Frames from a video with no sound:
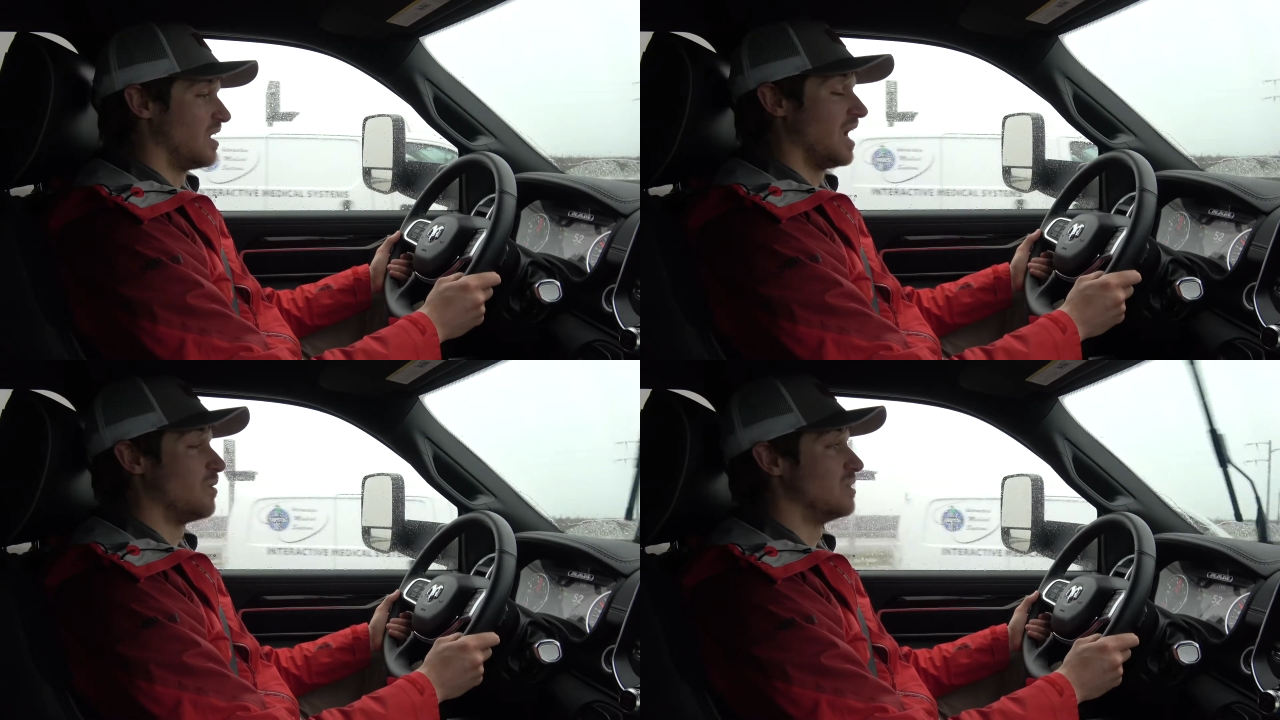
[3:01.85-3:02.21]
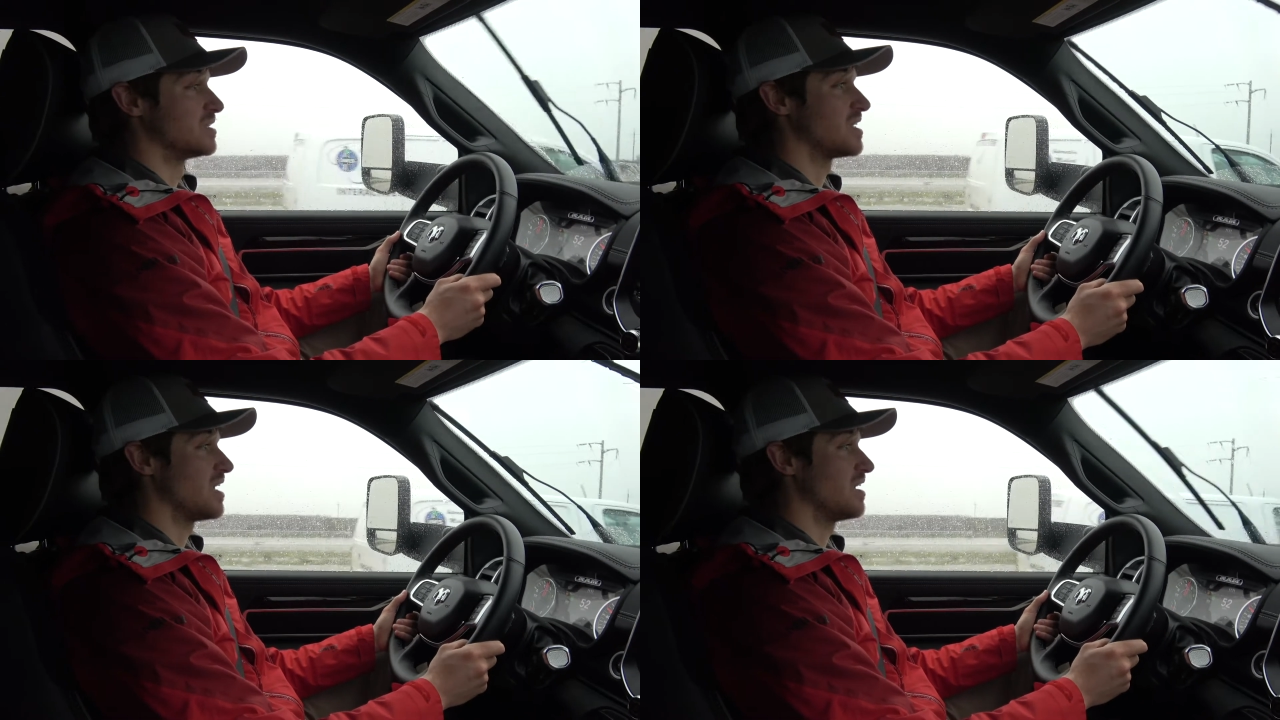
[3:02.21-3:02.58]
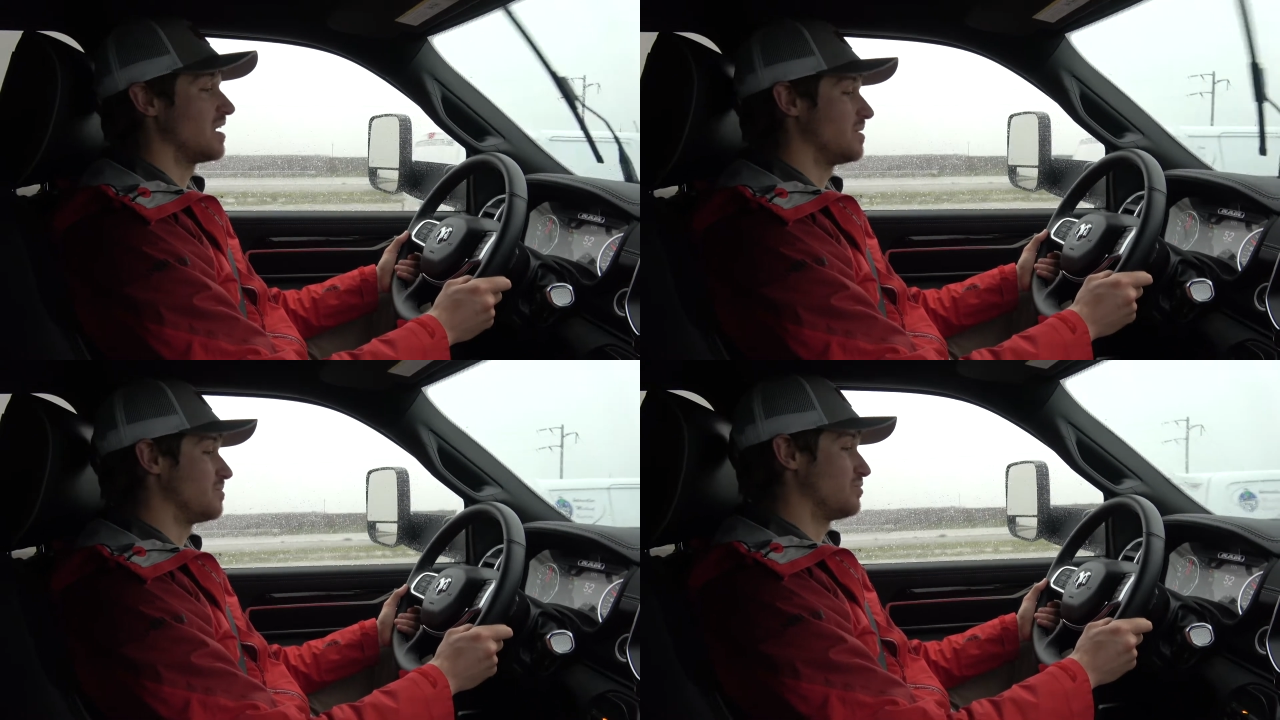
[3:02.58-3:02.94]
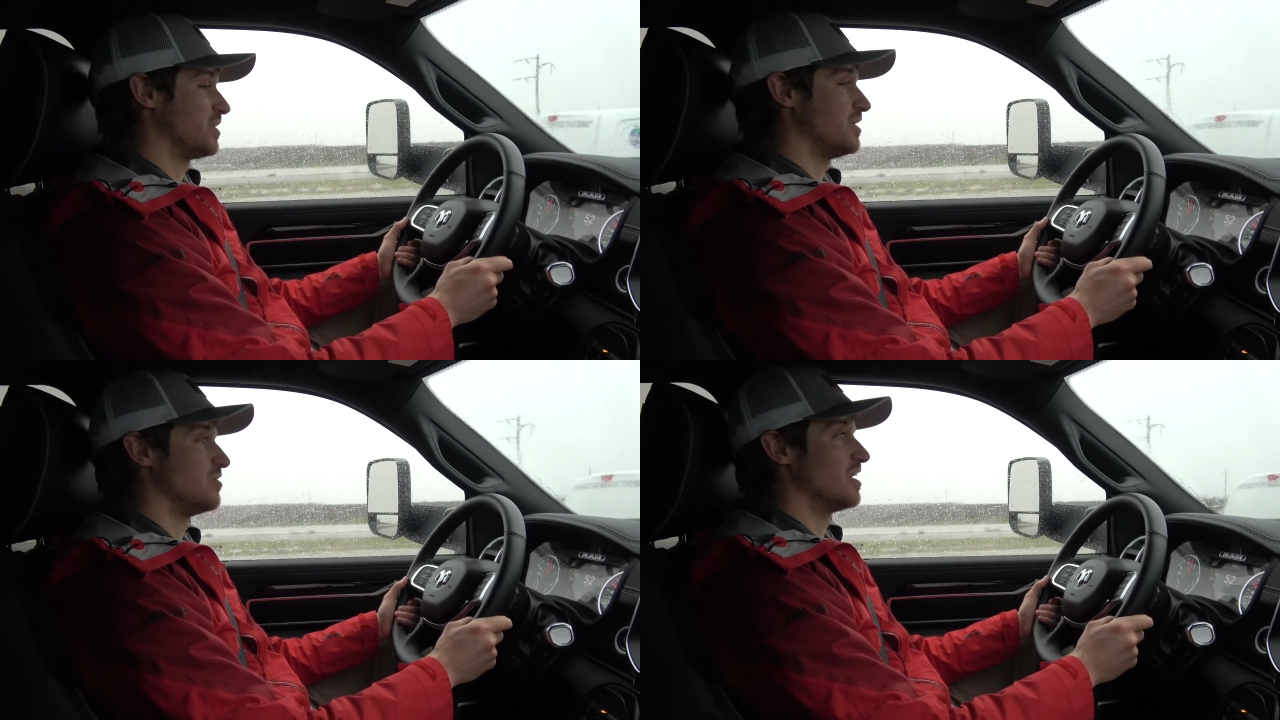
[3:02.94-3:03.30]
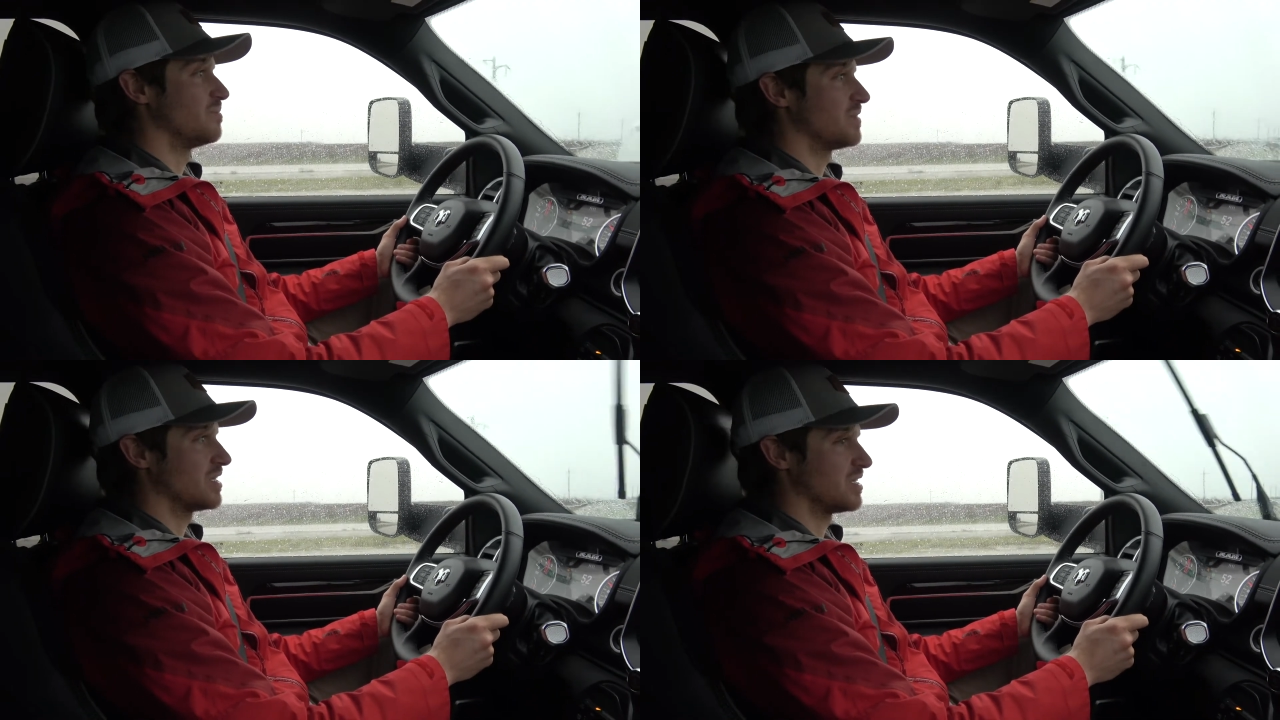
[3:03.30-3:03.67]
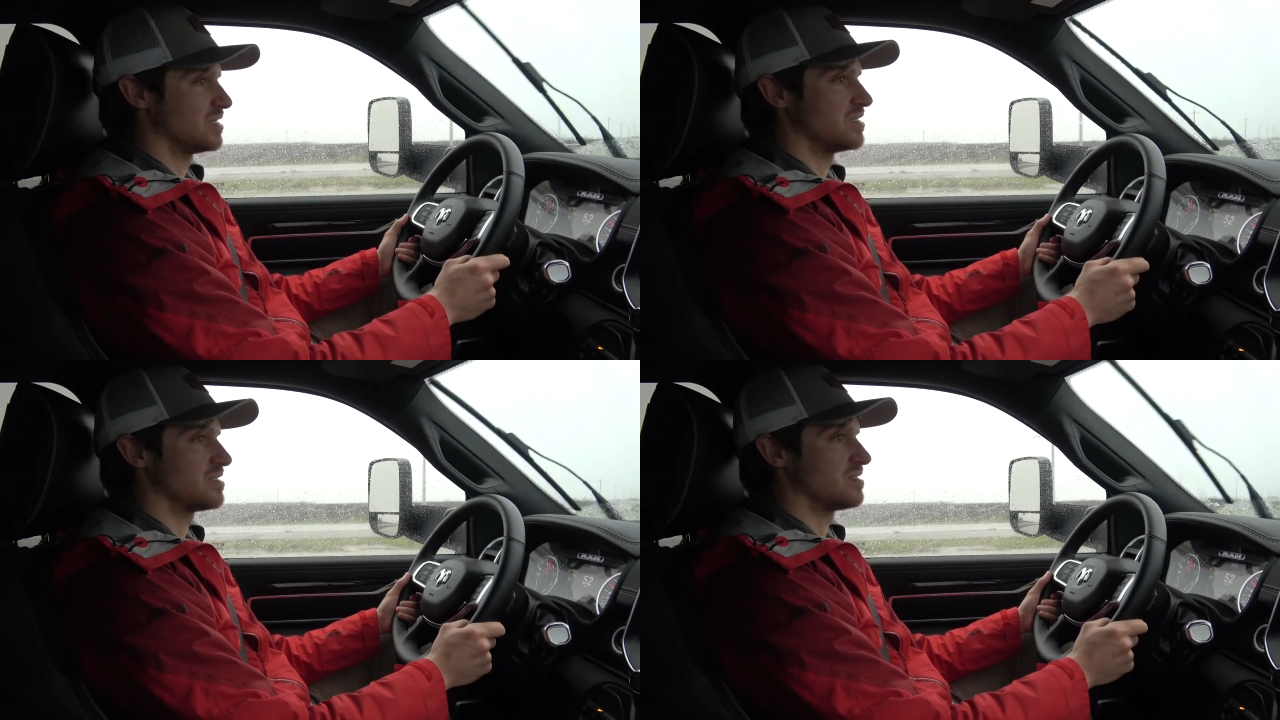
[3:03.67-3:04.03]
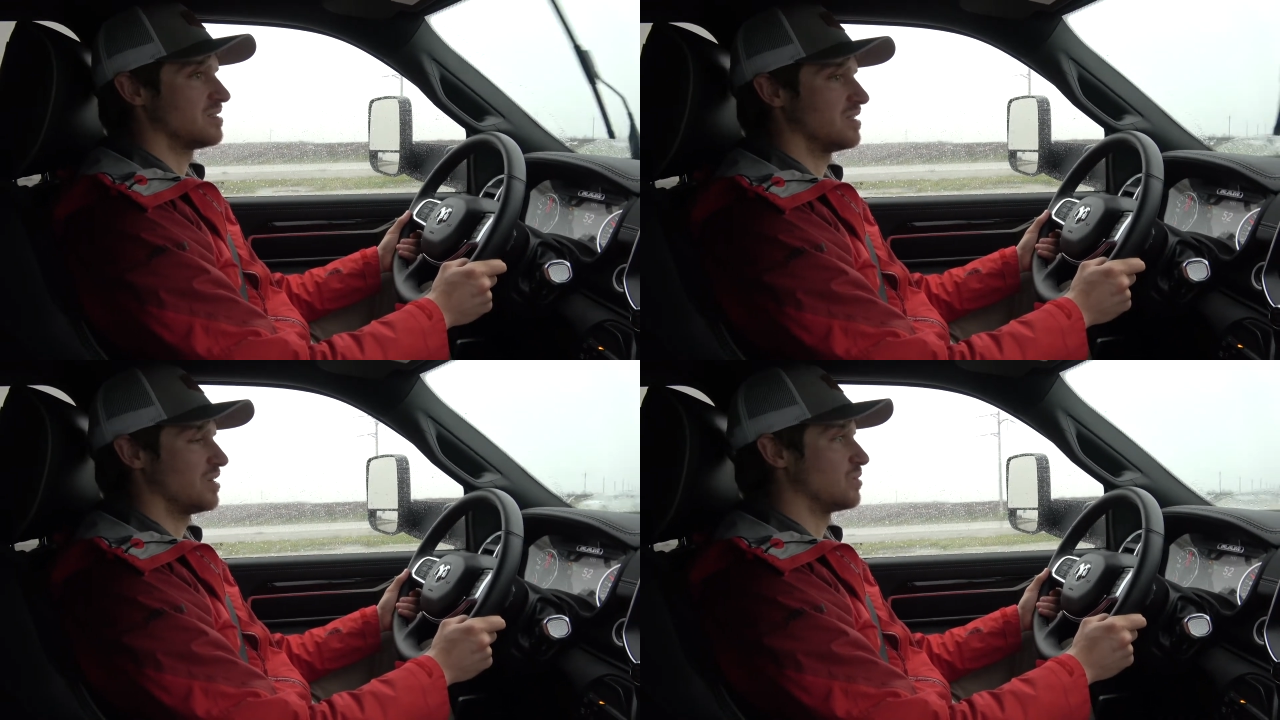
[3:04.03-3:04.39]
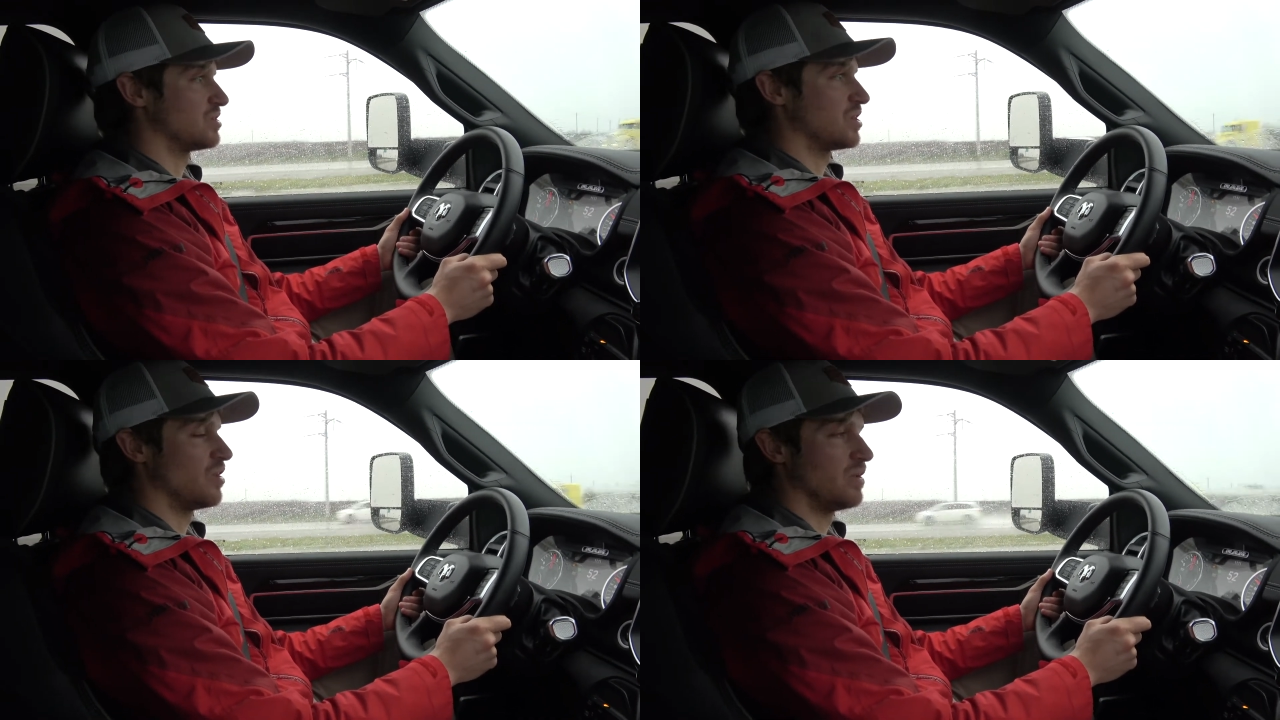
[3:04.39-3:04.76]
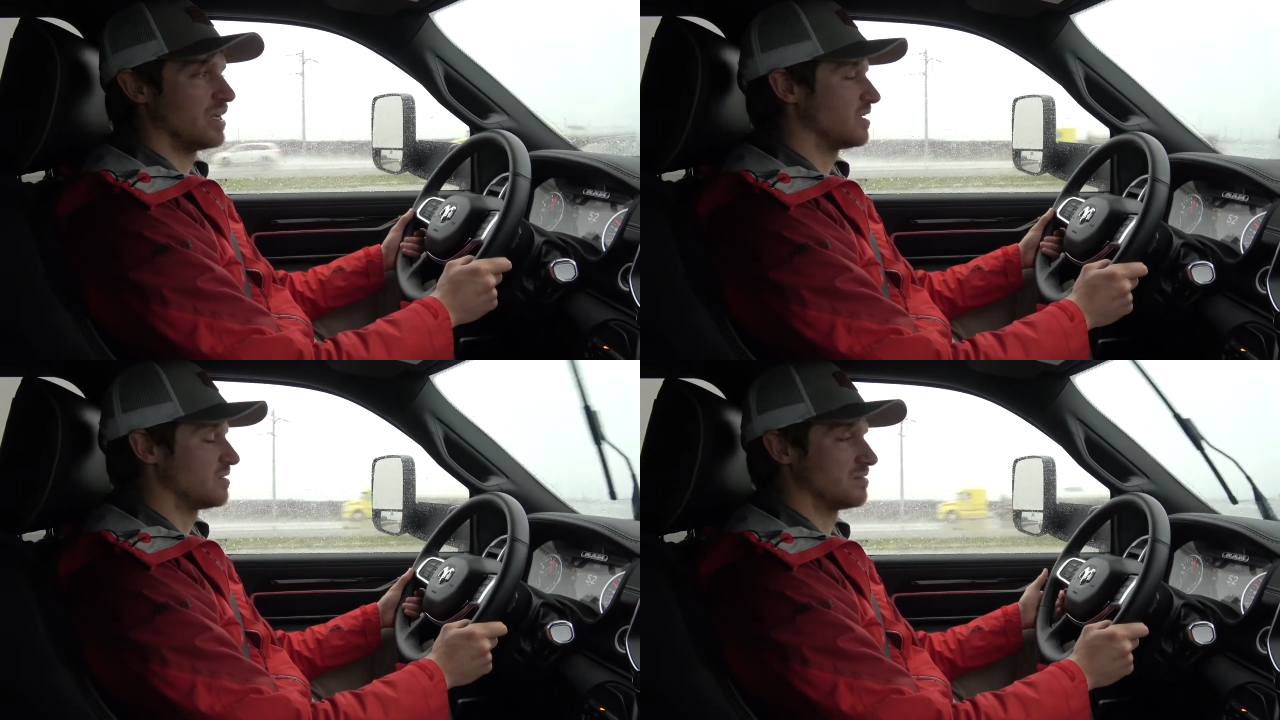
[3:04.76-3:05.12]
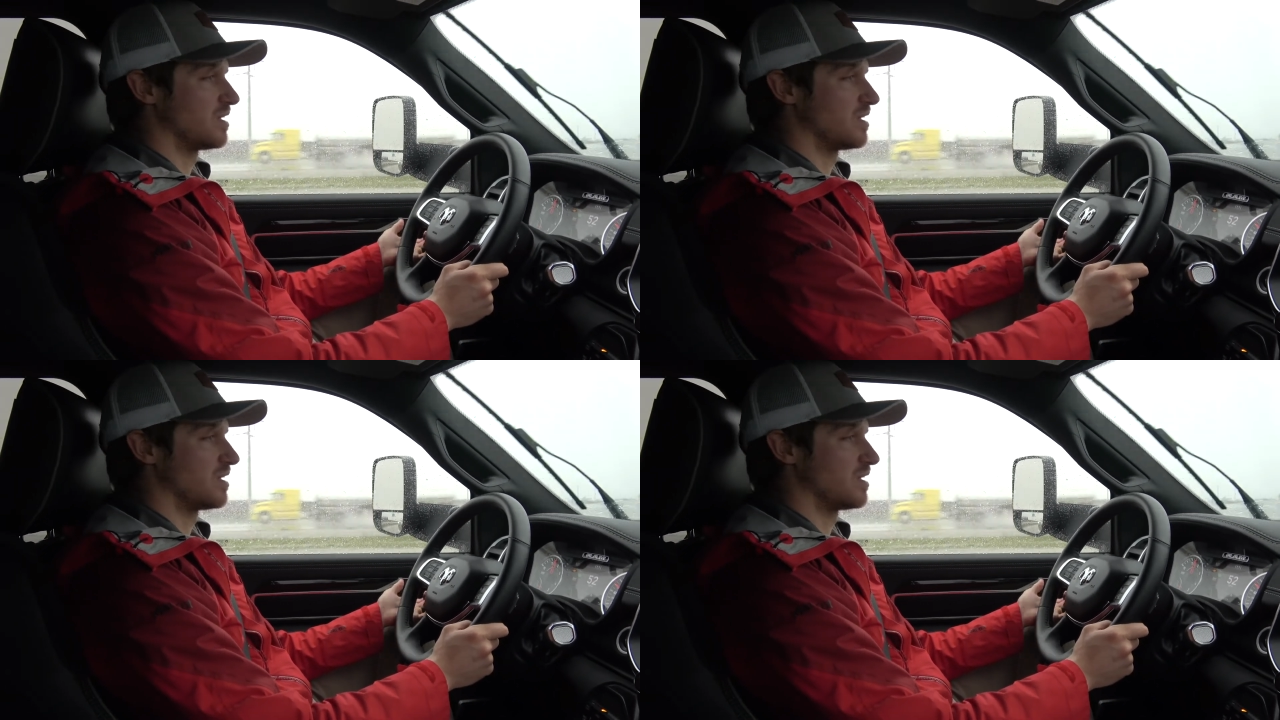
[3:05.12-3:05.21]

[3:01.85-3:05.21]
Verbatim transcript: I will say I'm pretty gripped because, you know, we're towing,